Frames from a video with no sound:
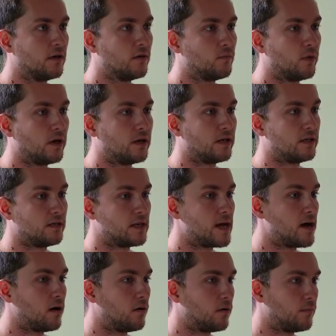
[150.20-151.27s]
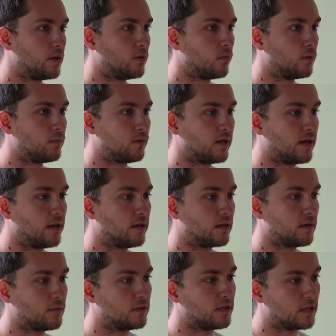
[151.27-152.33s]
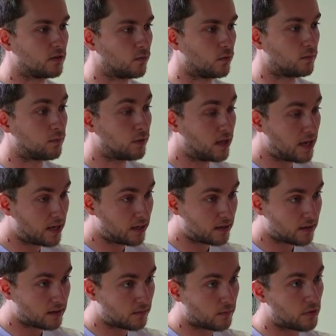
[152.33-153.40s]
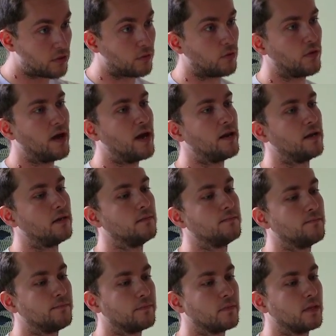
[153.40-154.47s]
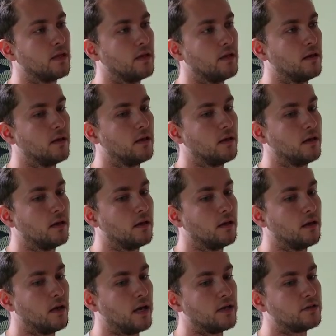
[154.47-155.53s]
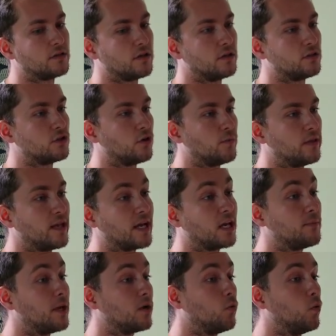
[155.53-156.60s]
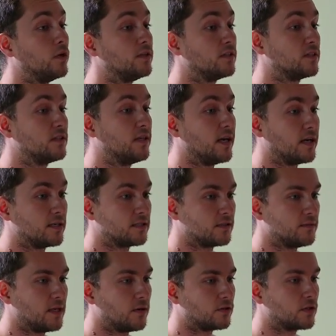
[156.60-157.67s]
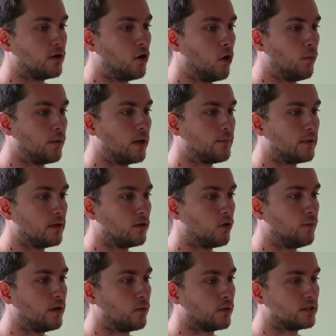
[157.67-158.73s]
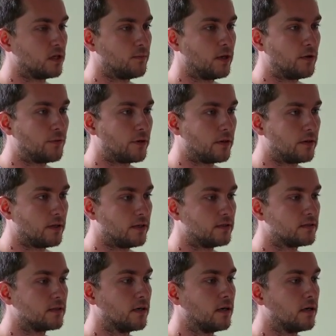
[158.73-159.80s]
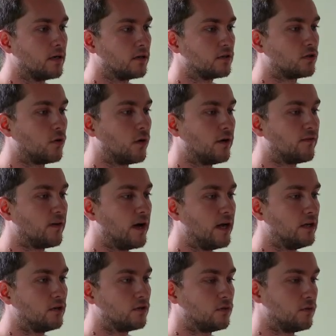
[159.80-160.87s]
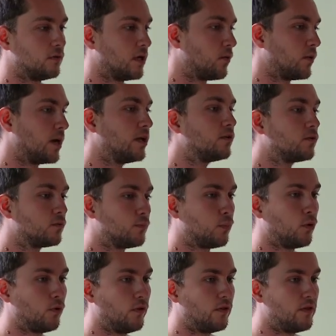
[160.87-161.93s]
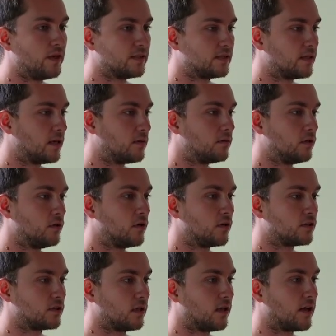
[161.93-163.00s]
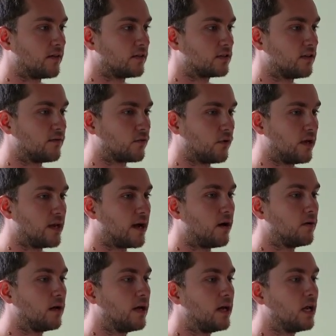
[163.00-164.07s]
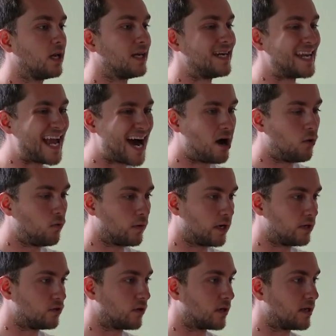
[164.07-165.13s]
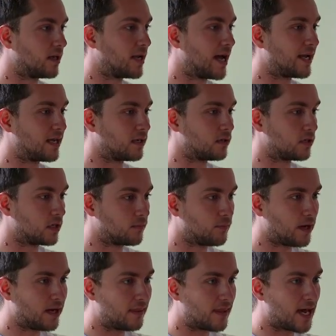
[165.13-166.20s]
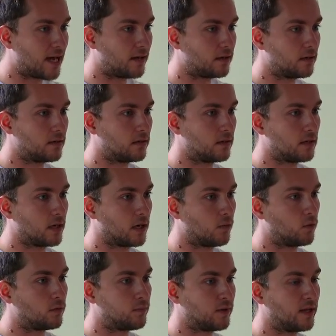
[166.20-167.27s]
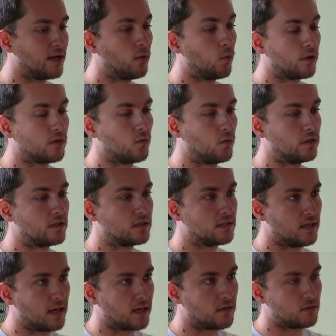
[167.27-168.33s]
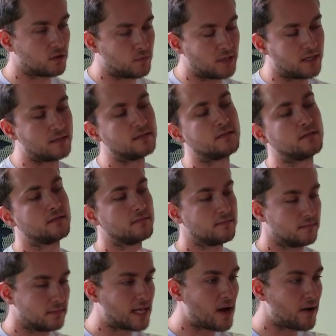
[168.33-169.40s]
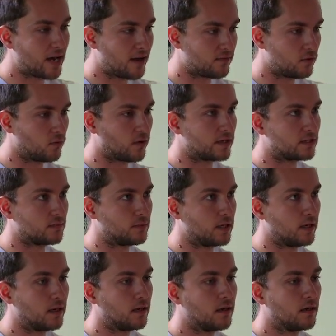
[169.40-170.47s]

but now I made a wood plank. I'm going to take the wood plank, throw that in, and it's going to show me that I can make wood sticks. Now it's going to open up a little bit once I make one of these. So if when I pulled this in, you notice a lot of the stuff grayed out. Now when I drag it in, I can combine that wood plank with a wood stick, which means now I have a new recipe.